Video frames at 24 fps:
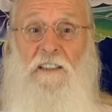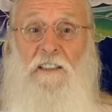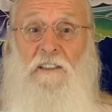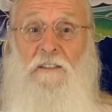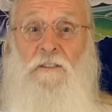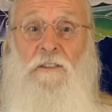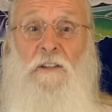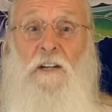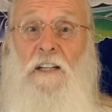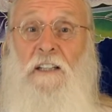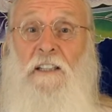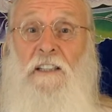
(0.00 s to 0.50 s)
in
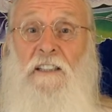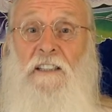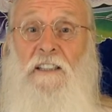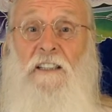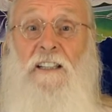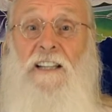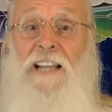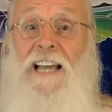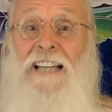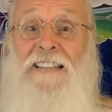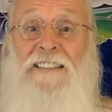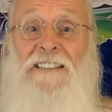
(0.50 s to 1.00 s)
finding the
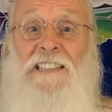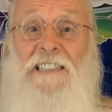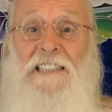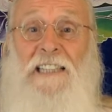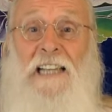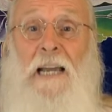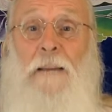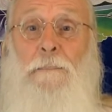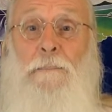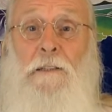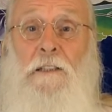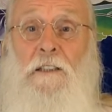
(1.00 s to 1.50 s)
lasting
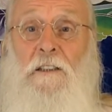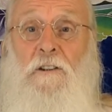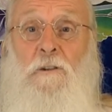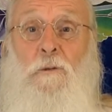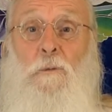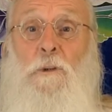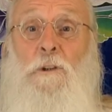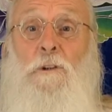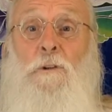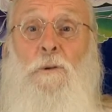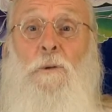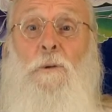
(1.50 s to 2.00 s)
happiness
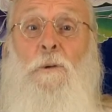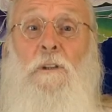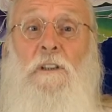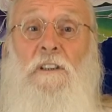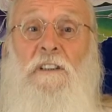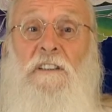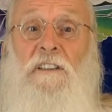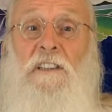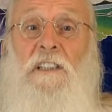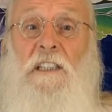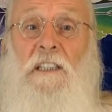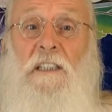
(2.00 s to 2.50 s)
we truly
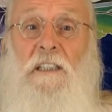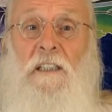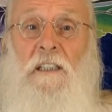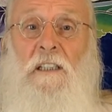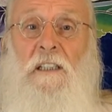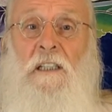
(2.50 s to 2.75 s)
seek.